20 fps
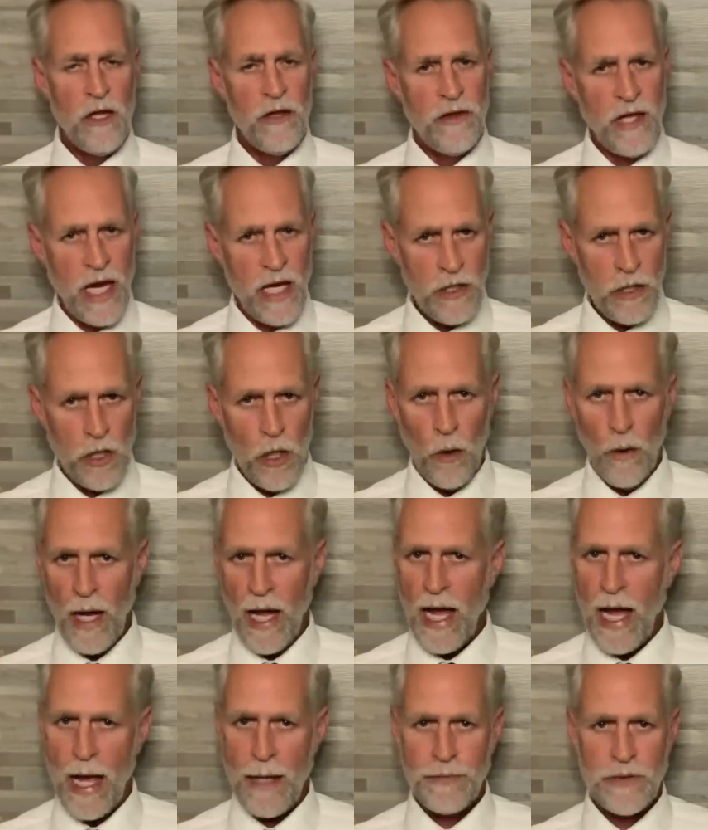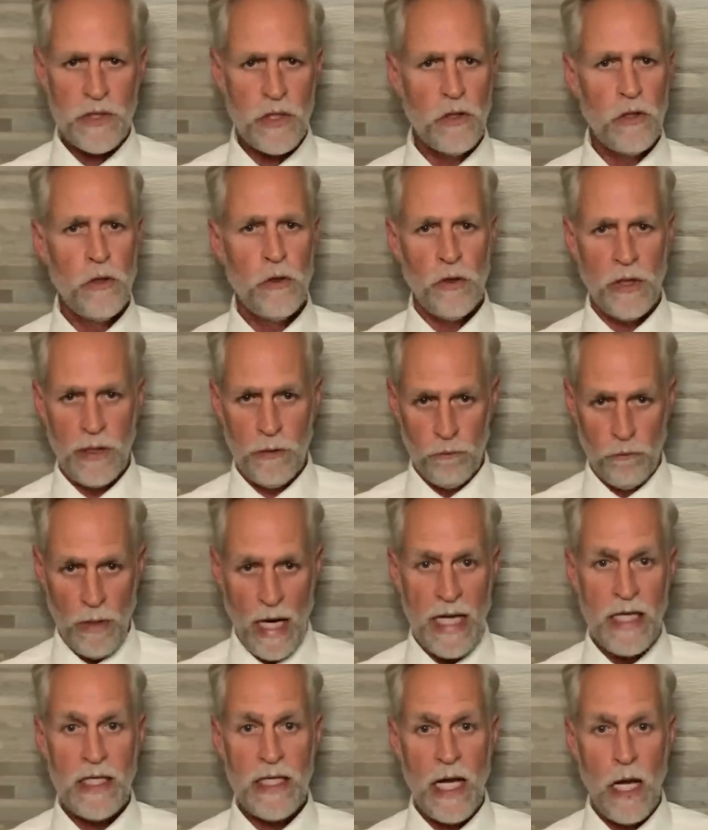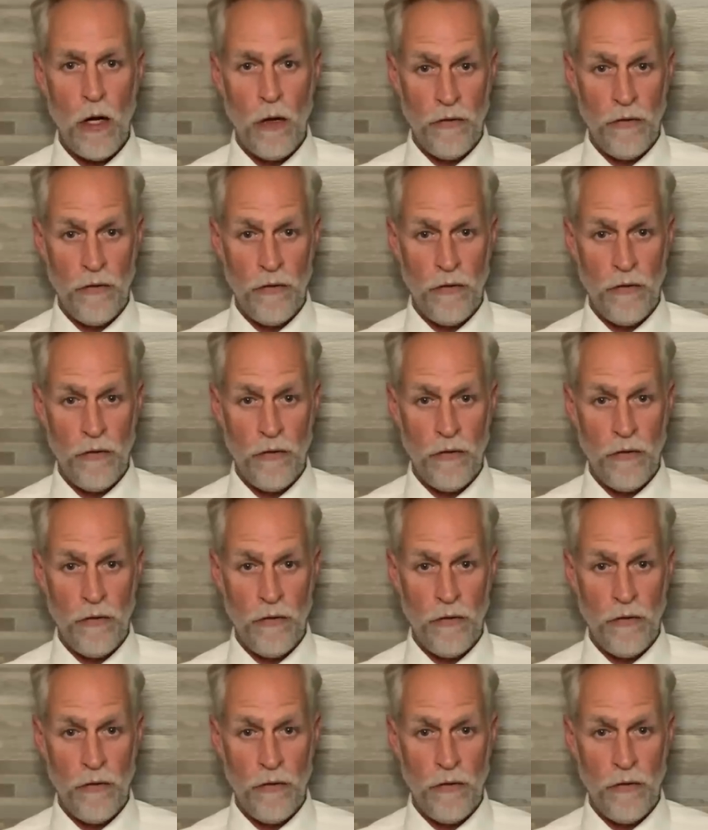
They know absolutely right now,